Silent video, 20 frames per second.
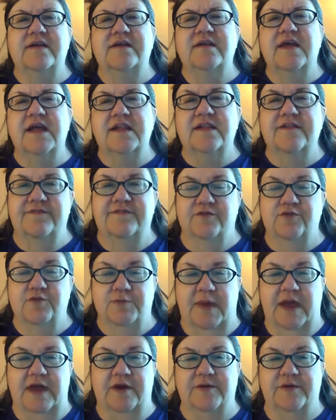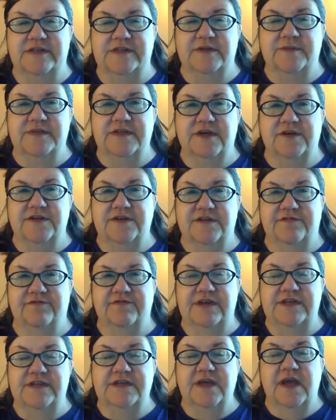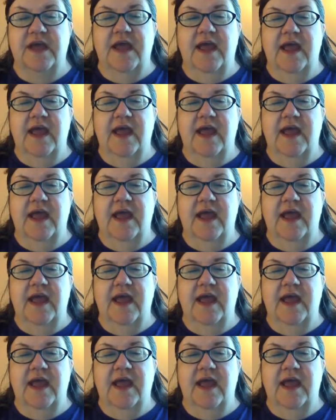telephone mannerisms are different.